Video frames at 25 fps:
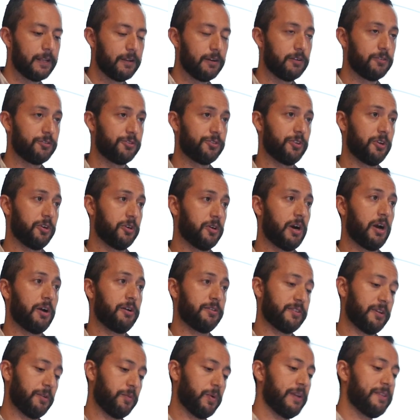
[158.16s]
So
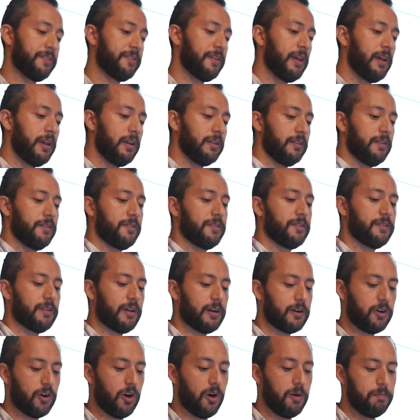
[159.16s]
as I was saying, this is a
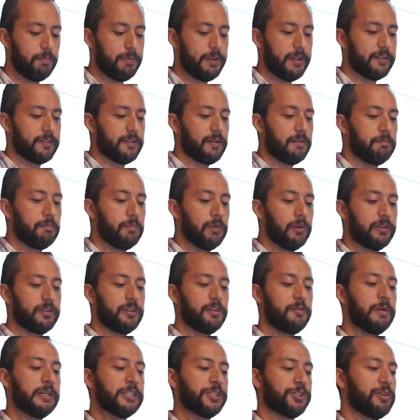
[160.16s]
complex and
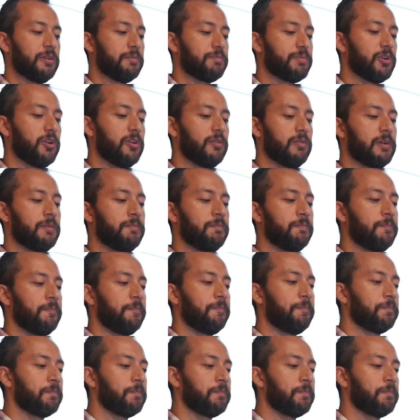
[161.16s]
multidimensional problem.